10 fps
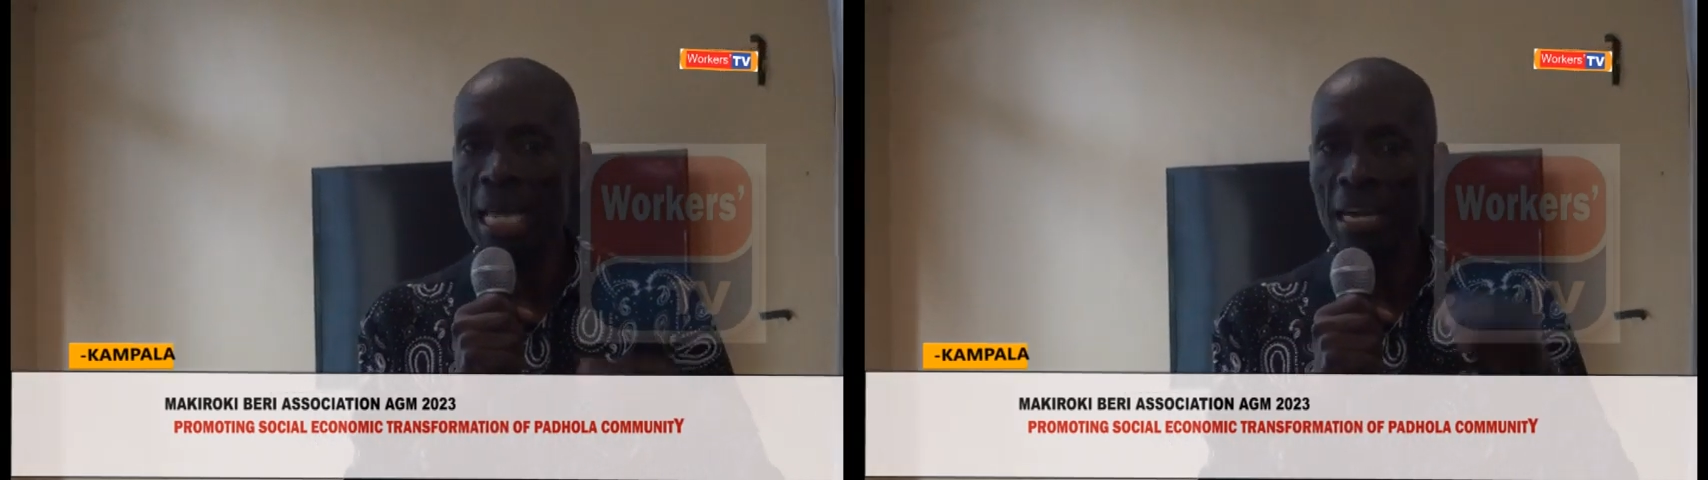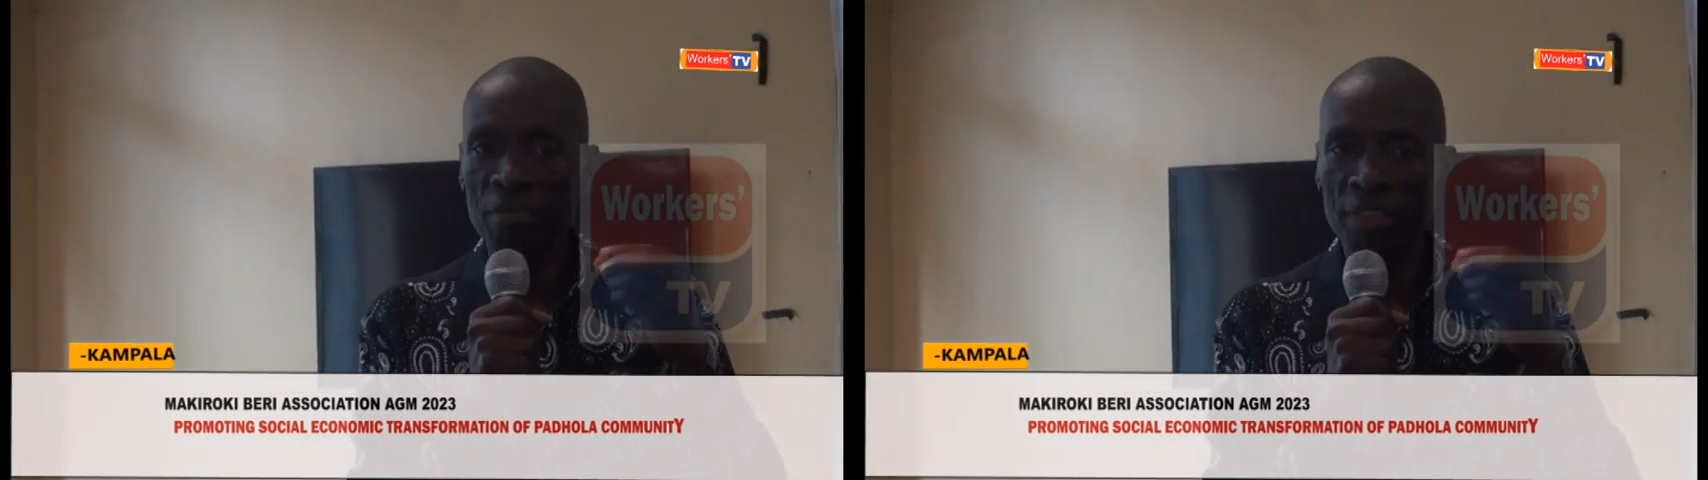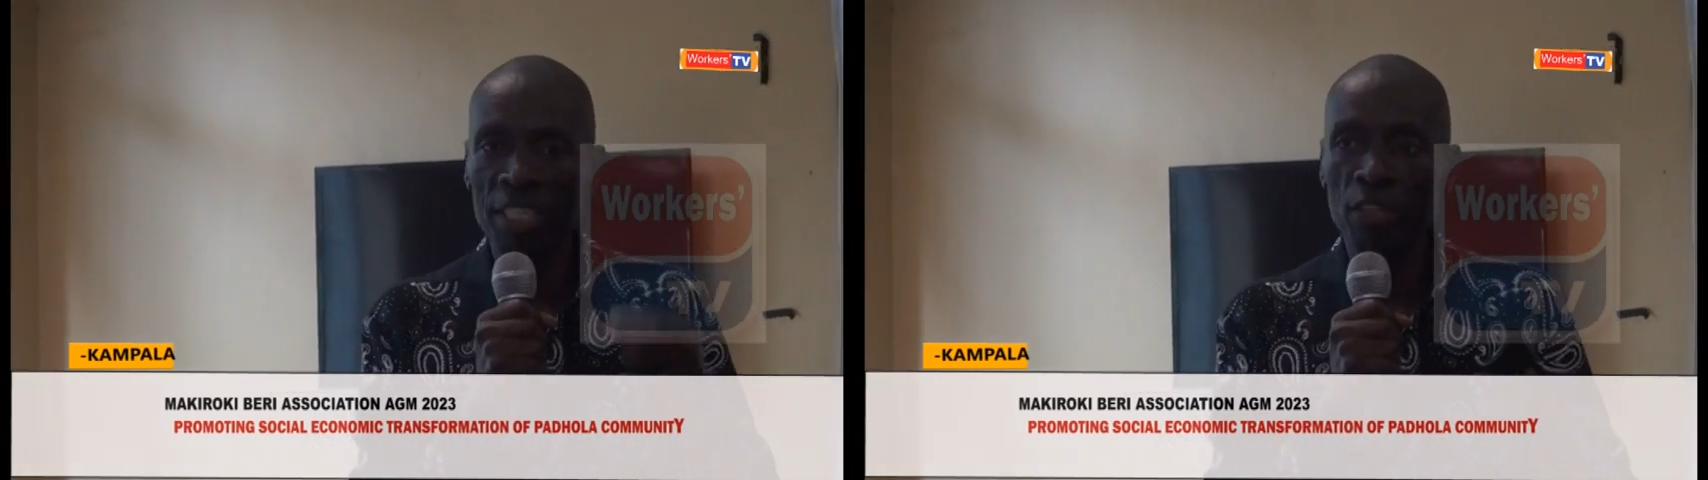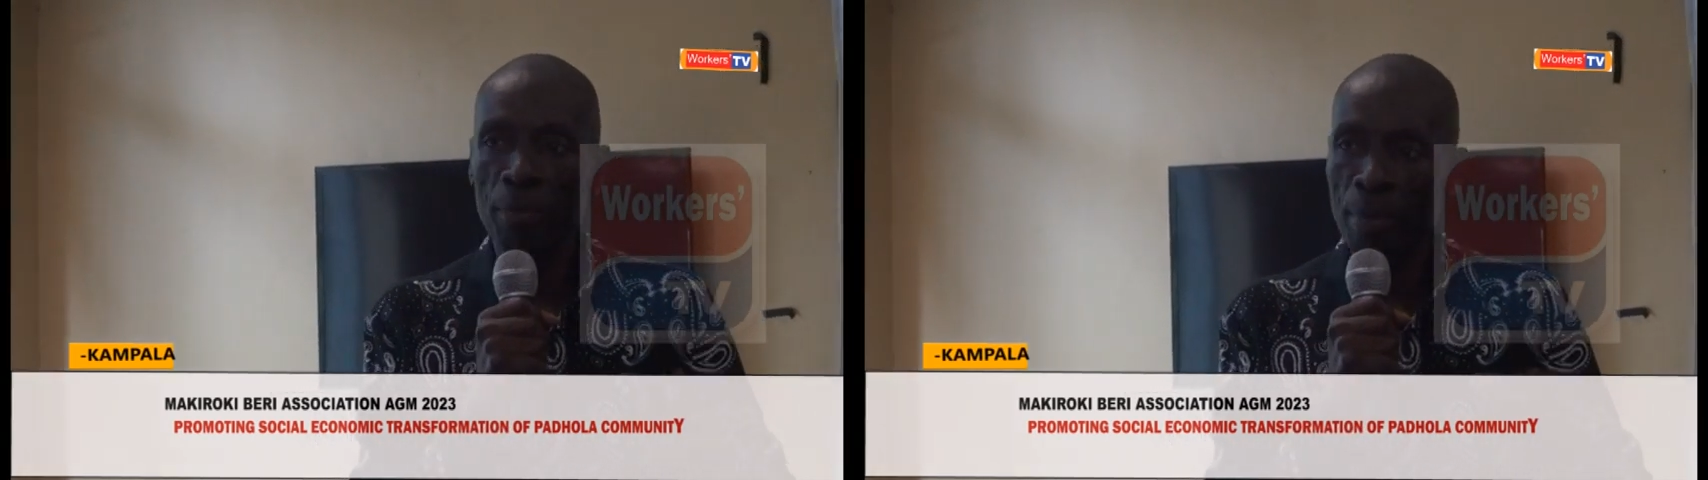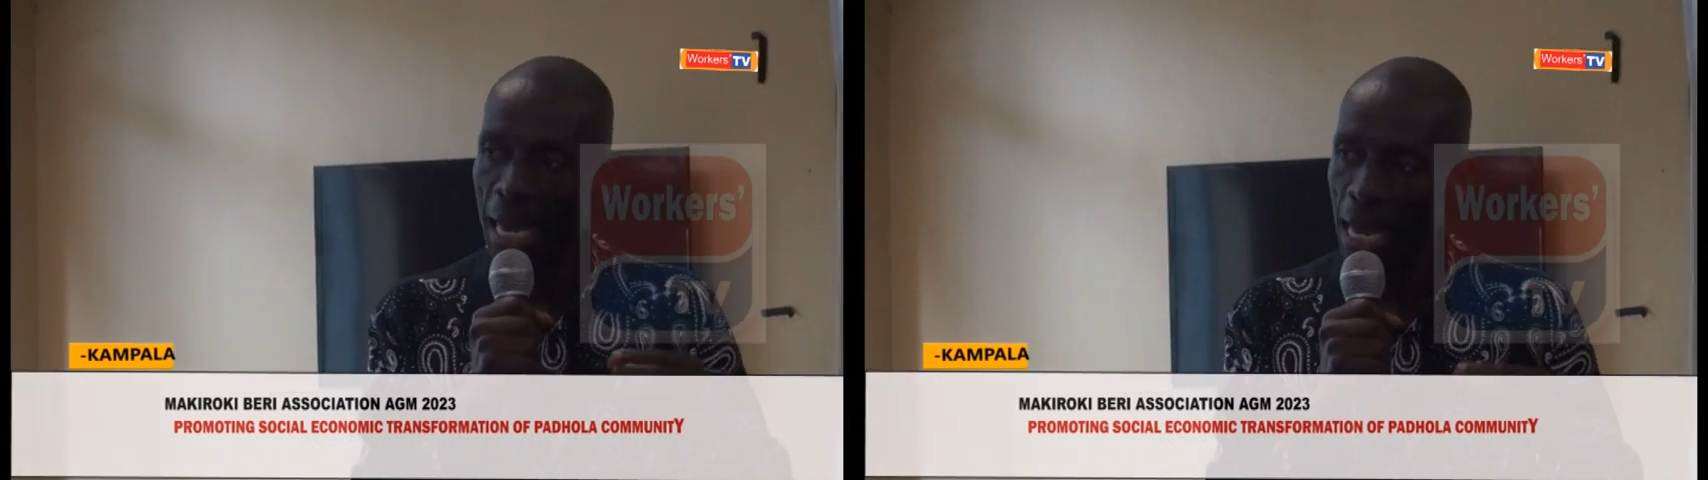they are
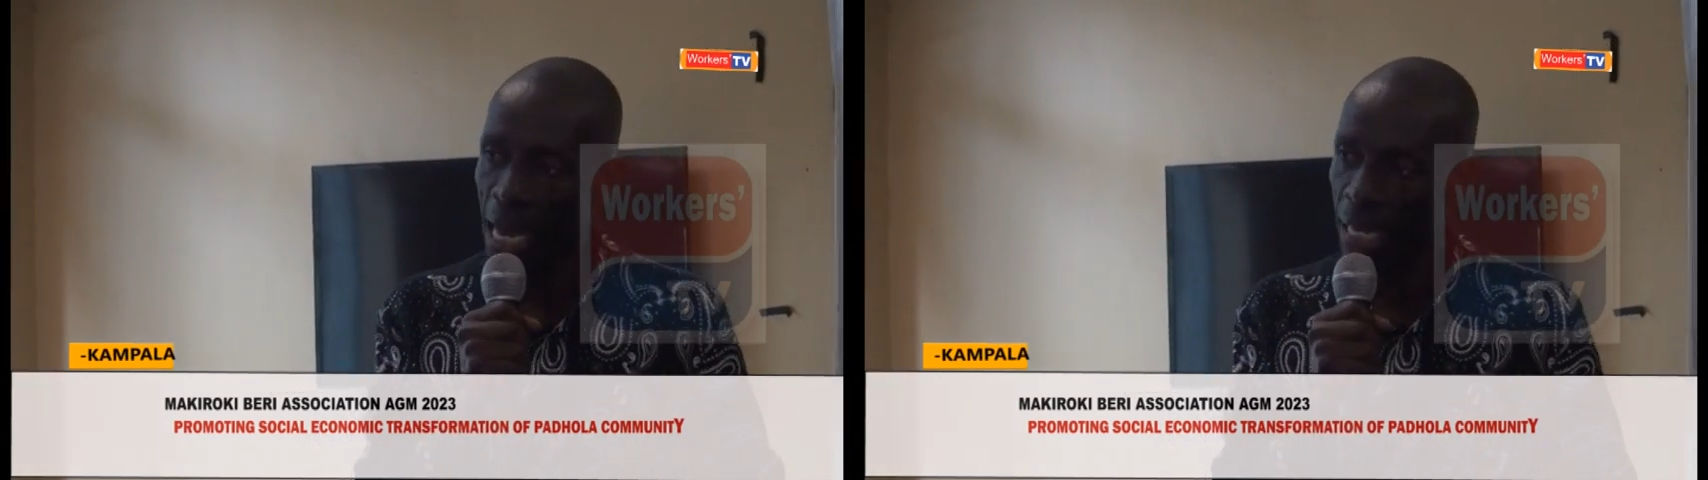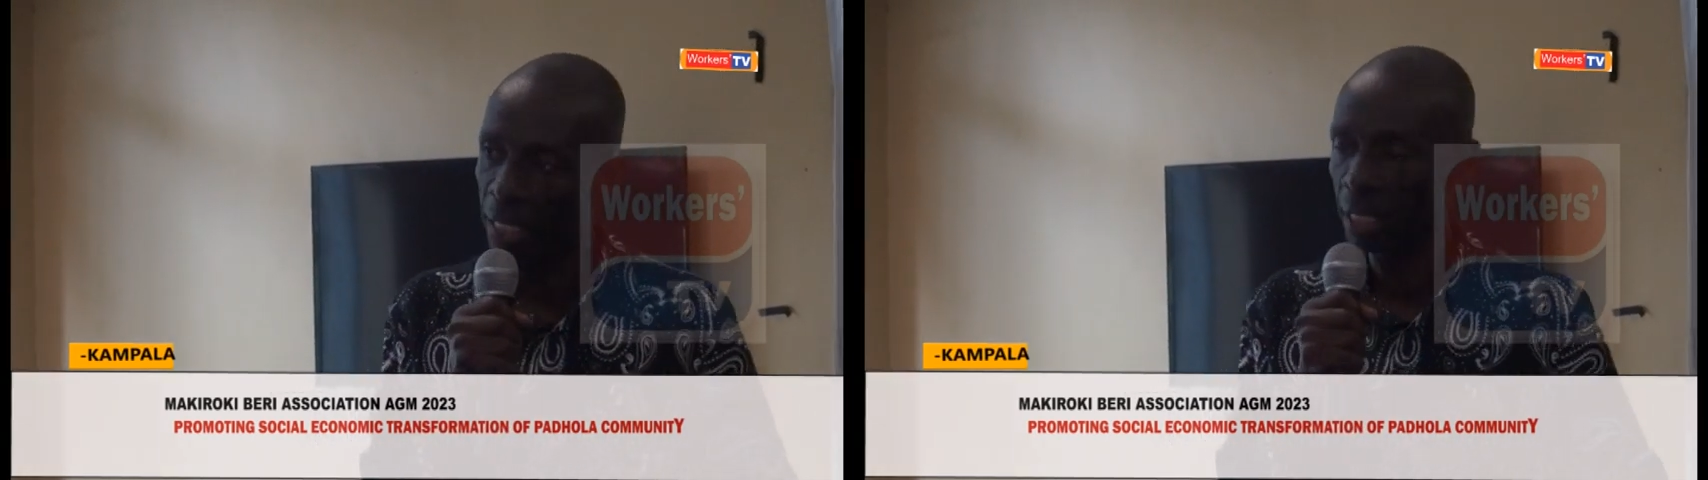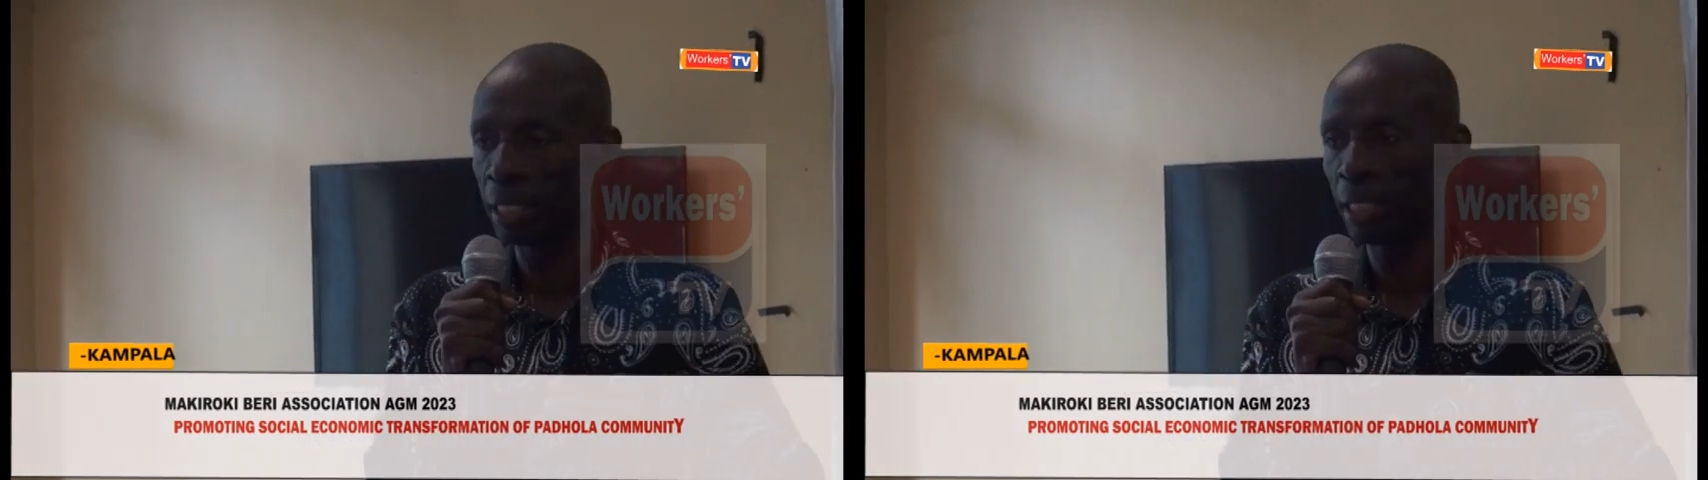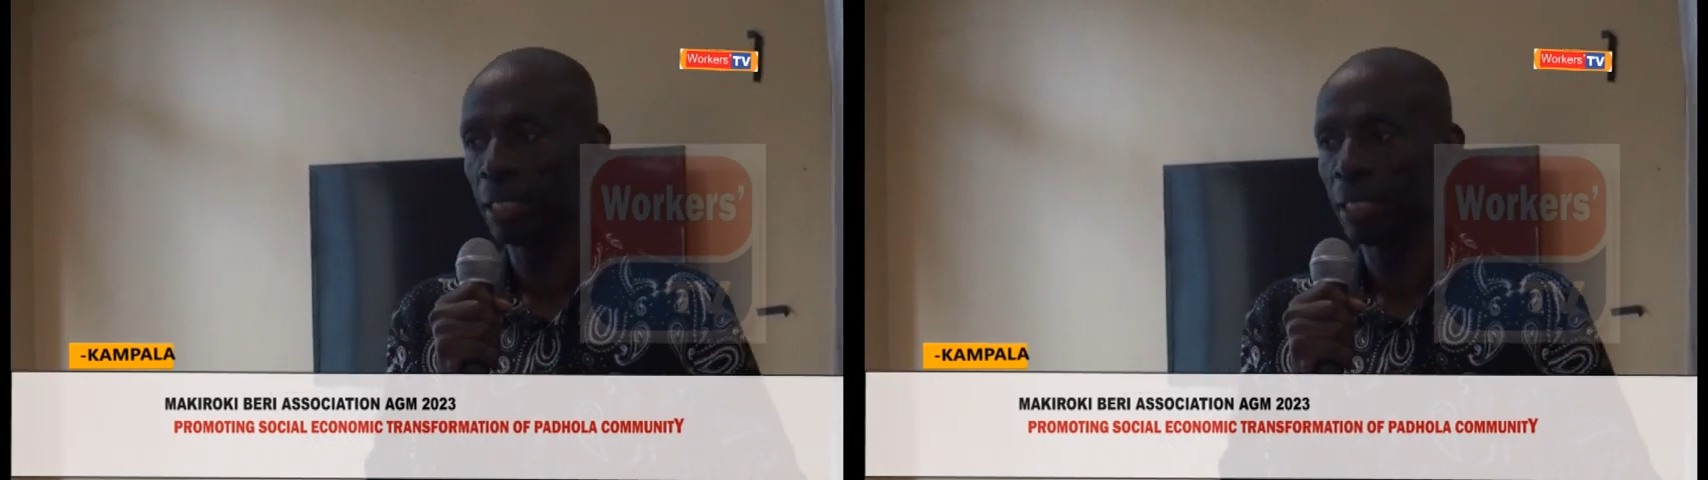vision bearers.